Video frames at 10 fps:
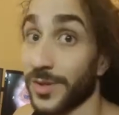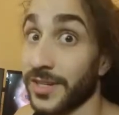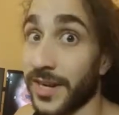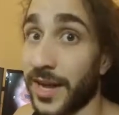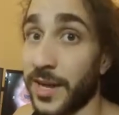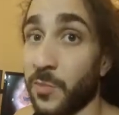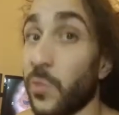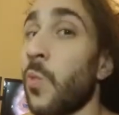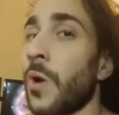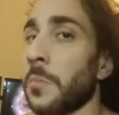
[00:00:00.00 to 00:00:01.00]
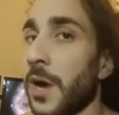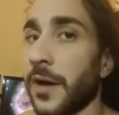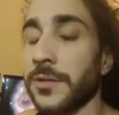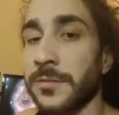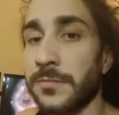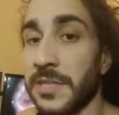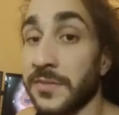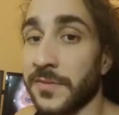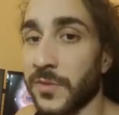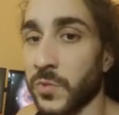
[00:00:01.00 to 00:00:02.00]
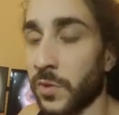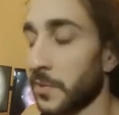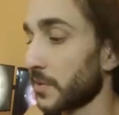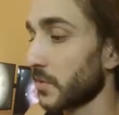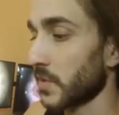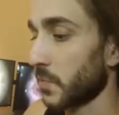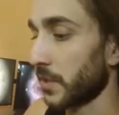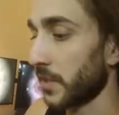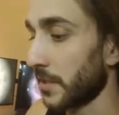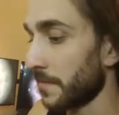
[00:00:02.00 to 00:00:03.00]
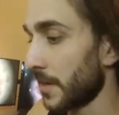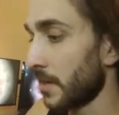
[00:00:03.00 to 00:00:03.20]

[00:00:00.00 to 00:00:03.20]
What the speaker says: you can deny them with 1 model, even if they're swarming. So that's pretty neat.